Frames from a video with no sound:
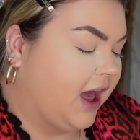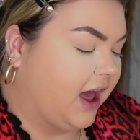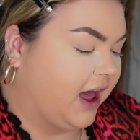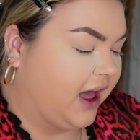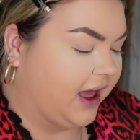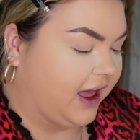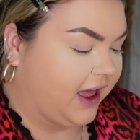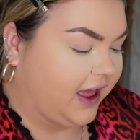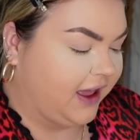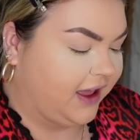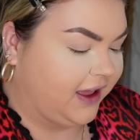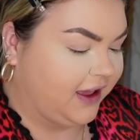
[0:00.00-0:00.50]

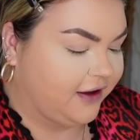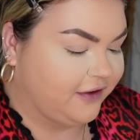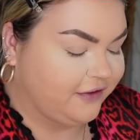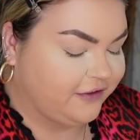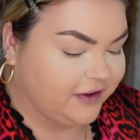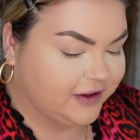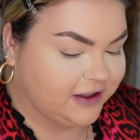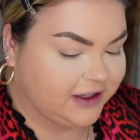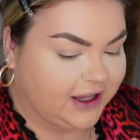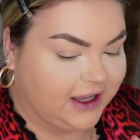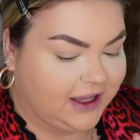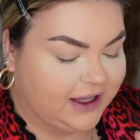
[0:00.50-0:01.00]
I
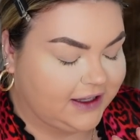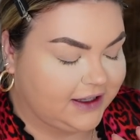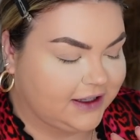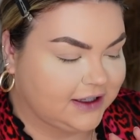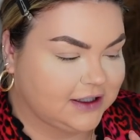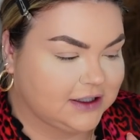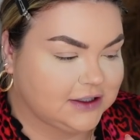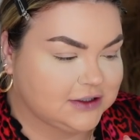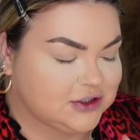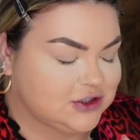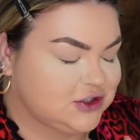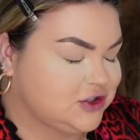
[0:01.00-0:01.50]
feel
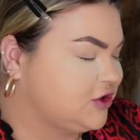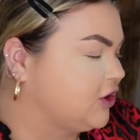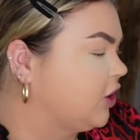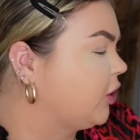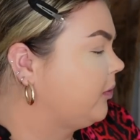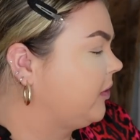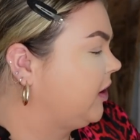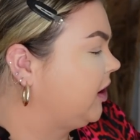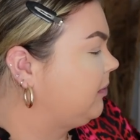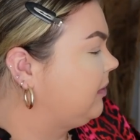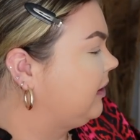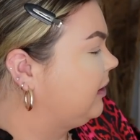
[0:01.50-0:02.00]
like so
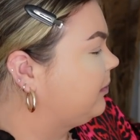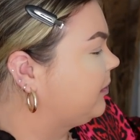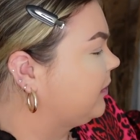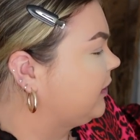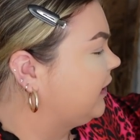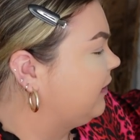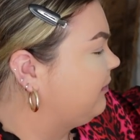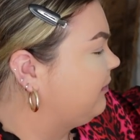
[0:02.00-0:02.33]
many people